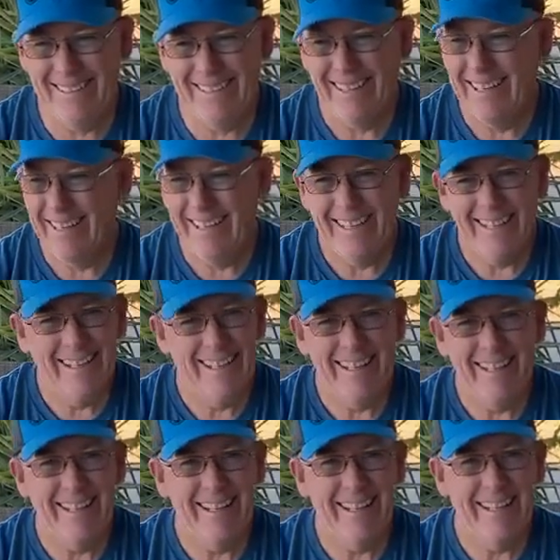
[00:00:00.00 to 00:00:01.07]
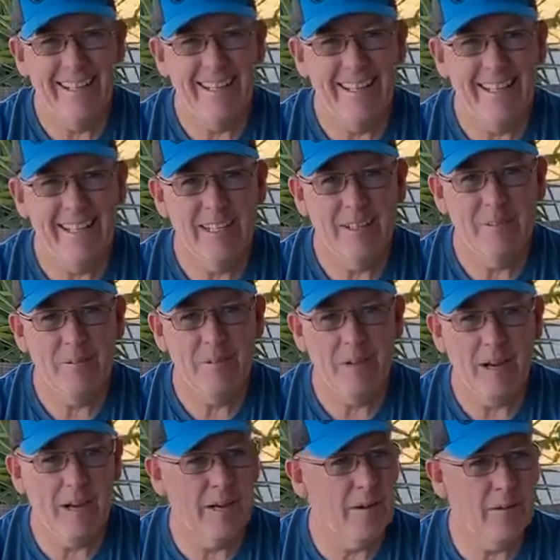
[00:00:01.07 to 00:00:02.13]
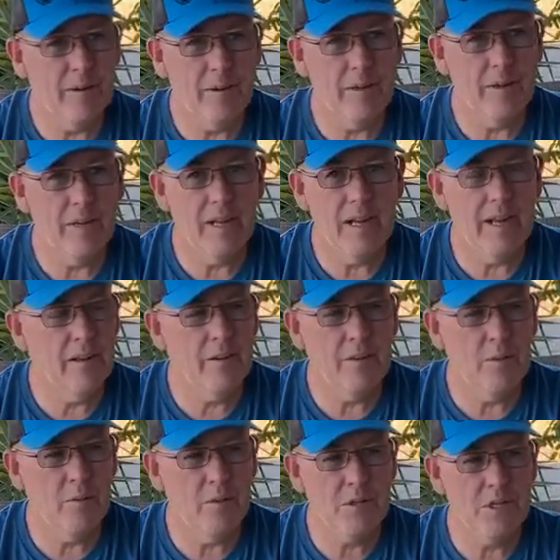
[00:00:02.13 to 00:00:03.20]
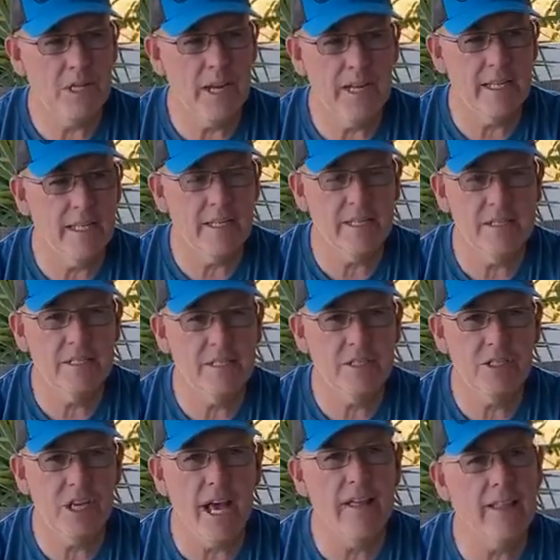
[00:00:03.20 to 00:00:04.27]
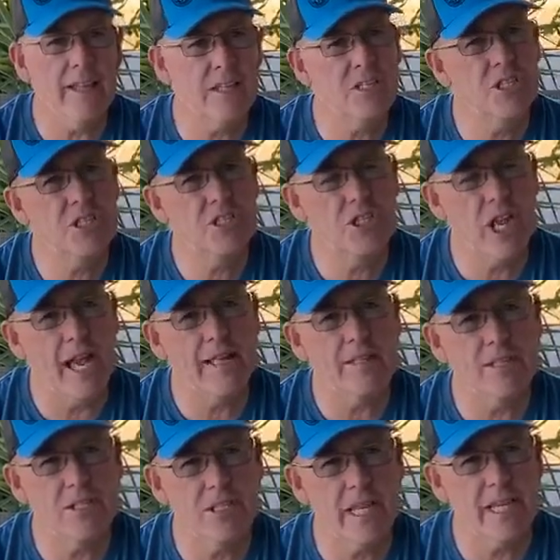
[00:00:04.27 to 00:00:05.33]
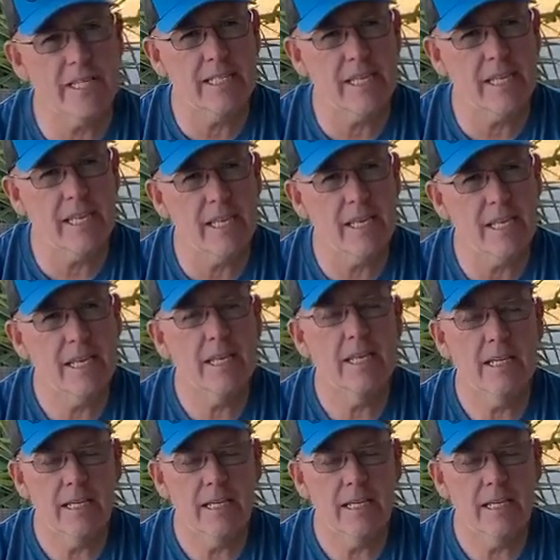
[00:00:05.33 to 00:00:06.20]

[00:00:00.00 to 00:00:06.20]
He's in. He's where are you I at, Chad? I, I, don't know where uh, Chad is. Chad, that's Chad and Stacy. Yeah.